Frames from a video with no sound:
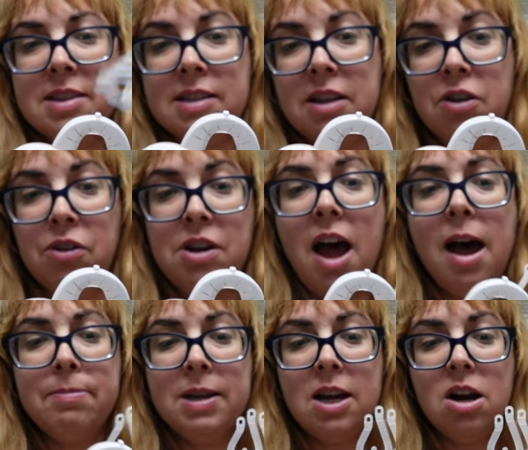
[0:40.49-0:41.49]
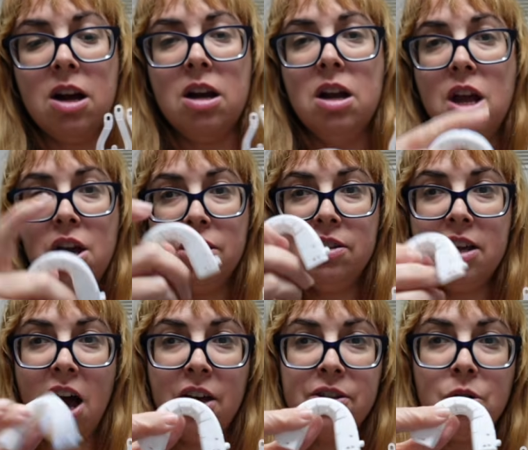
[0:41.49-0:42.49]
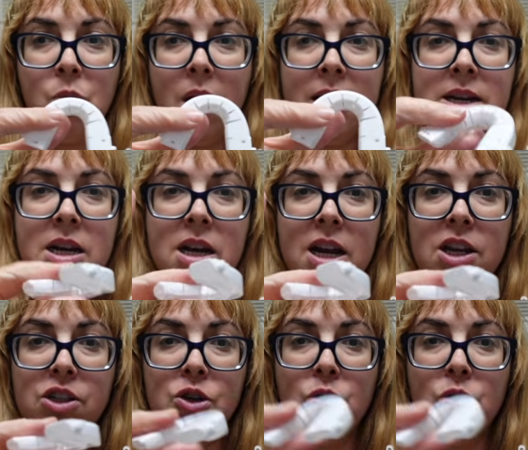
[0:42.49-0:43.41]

this little knob here. The other one is